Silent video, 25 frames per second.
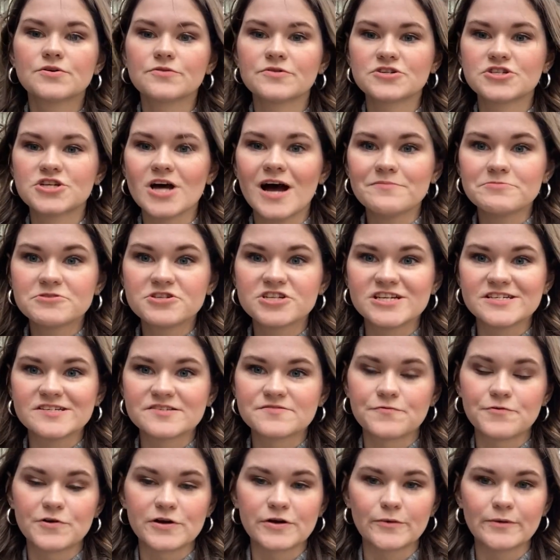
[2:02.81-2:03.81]
the chopped cheese
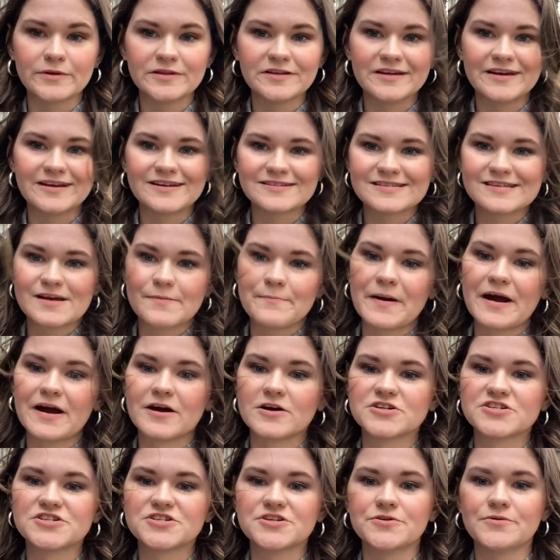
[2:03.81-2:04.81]
frequently gets
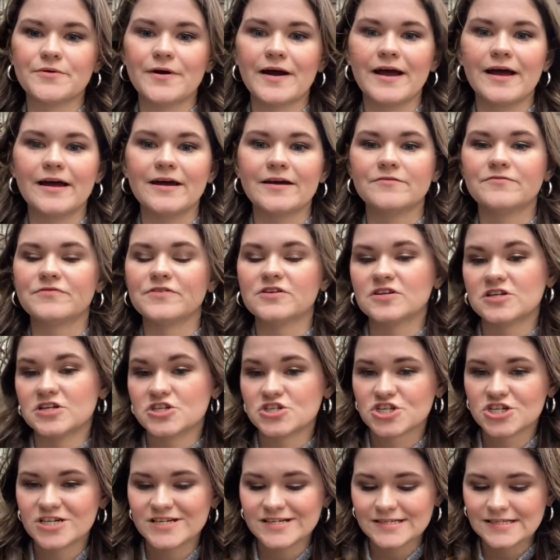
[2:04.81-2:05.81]
compared to a Philly
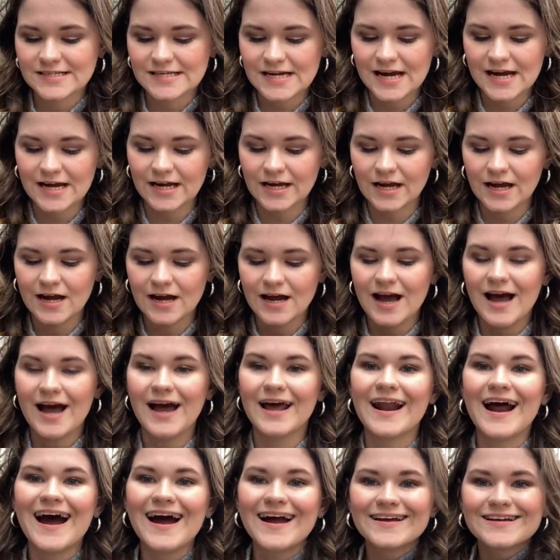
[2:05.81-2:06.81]
cheesesteak,
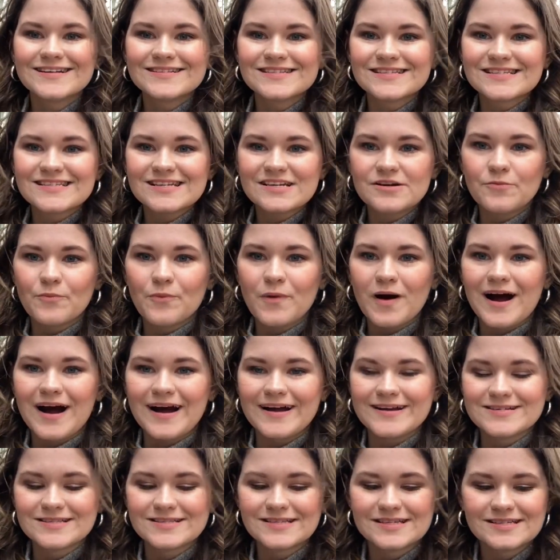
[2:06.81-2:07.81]
and I can see why.
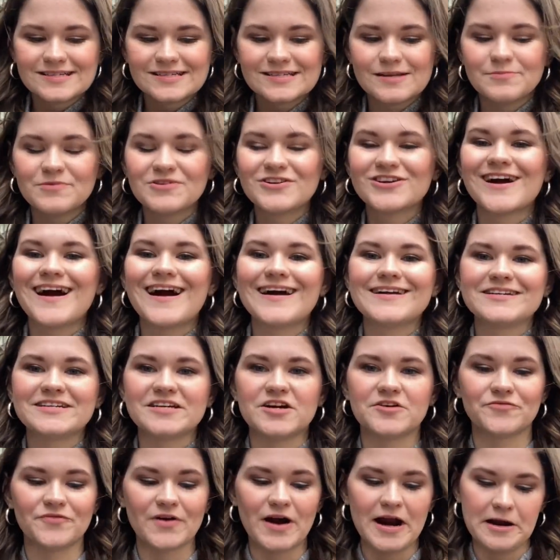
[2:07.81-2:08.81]
It's a similar
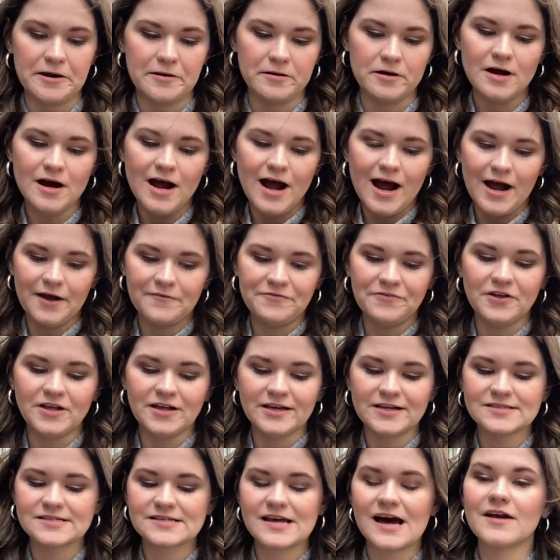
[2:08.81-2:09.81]
idea, right? I feel
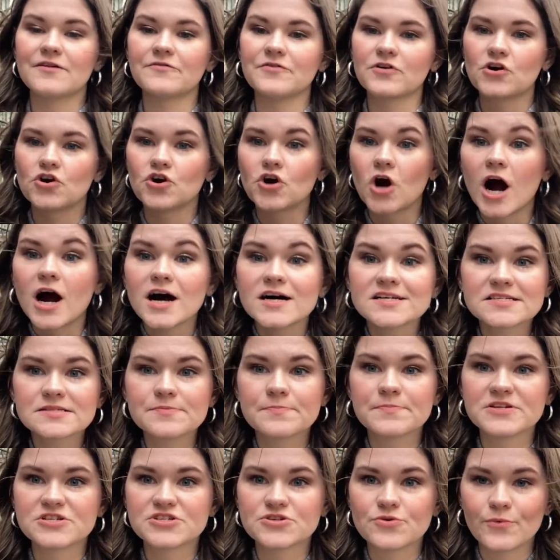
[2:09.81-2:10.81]
like it's kind of a cross
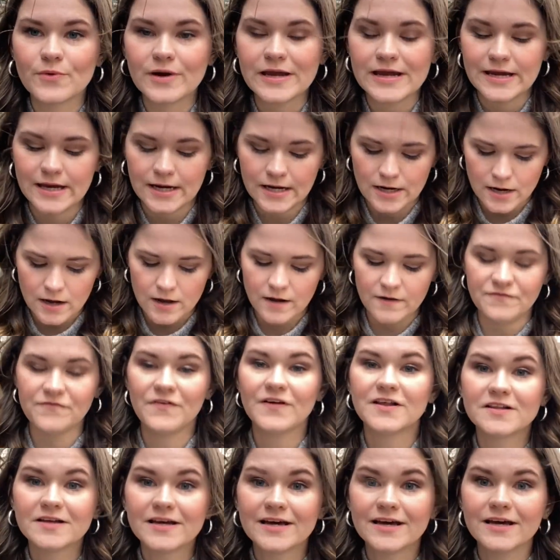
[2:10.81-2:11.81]
between a
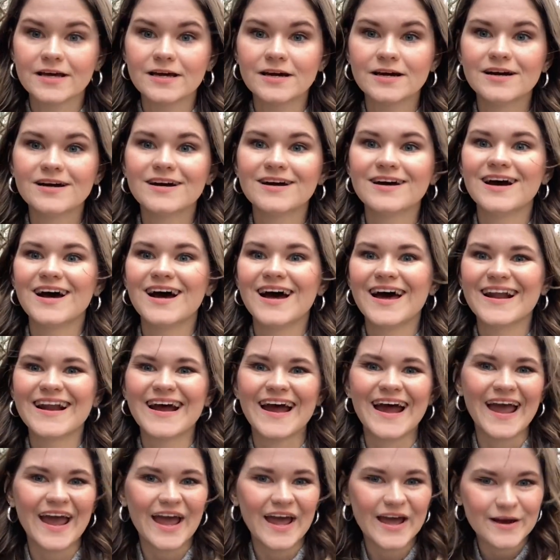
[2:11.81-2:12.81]
Philly and a
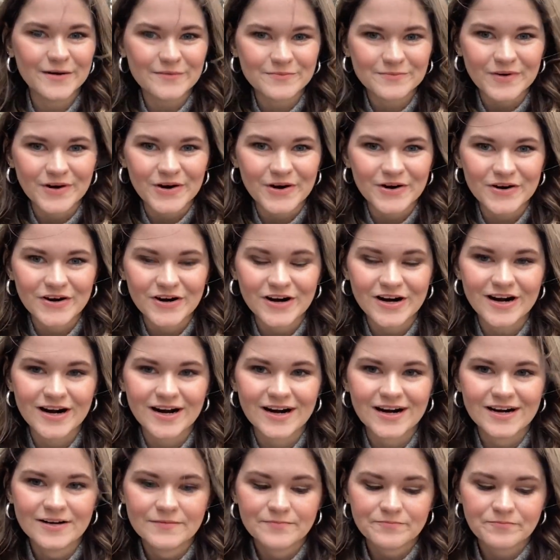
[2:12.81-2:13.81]
hamburger.
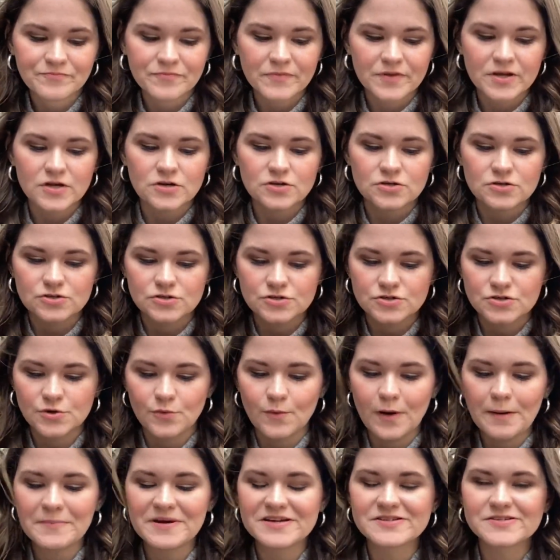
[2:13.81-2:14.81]
So
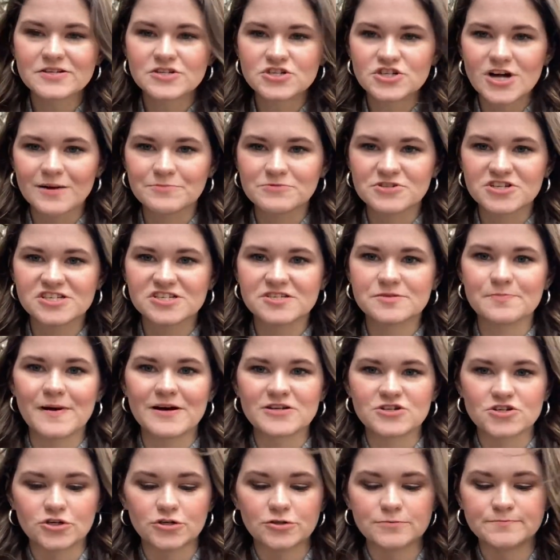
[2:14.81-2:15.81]
what makes the chopped cheese
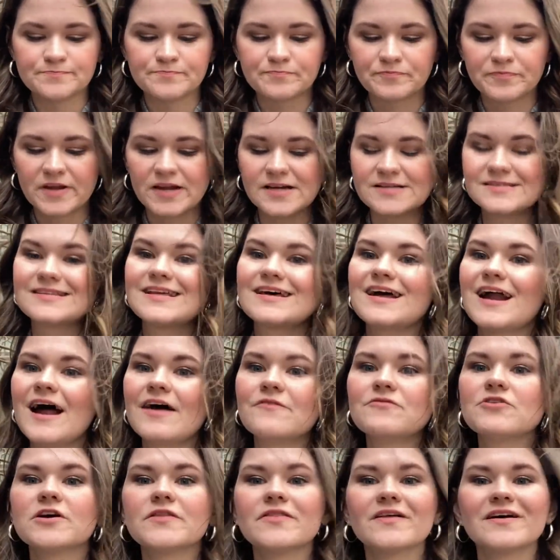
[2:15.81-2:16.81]
special is that
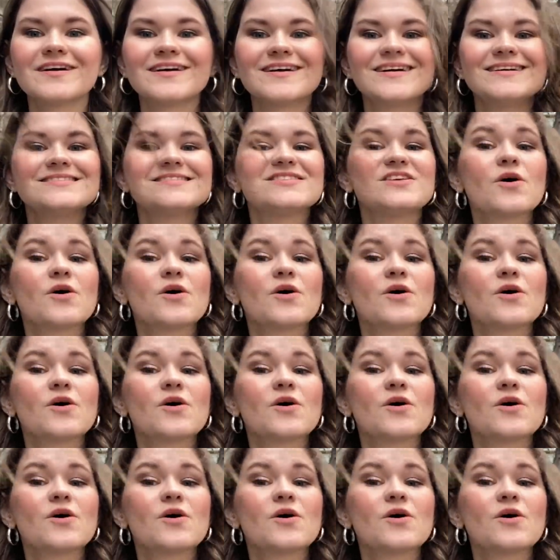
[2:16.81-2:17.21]
everything is,